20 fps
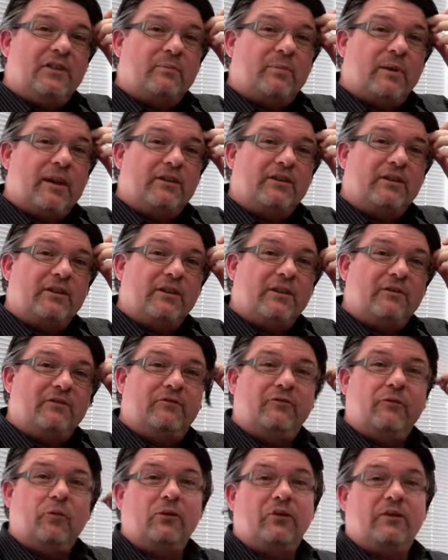capacity of
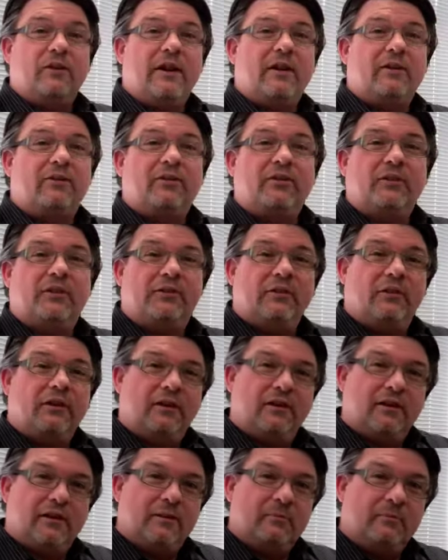4,000
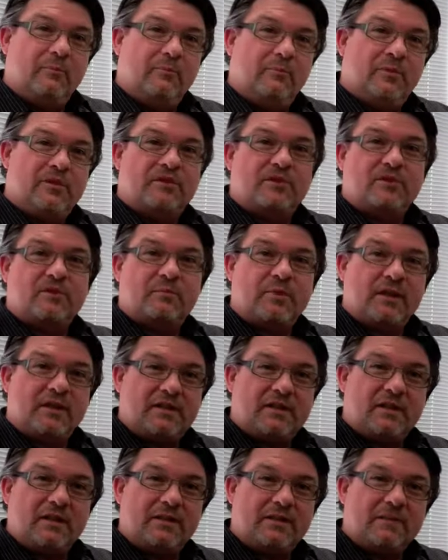business
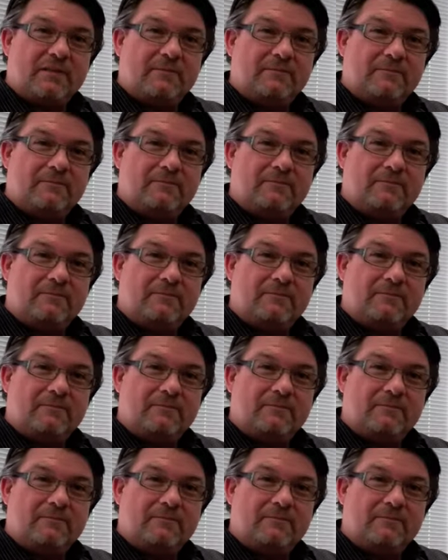PCs.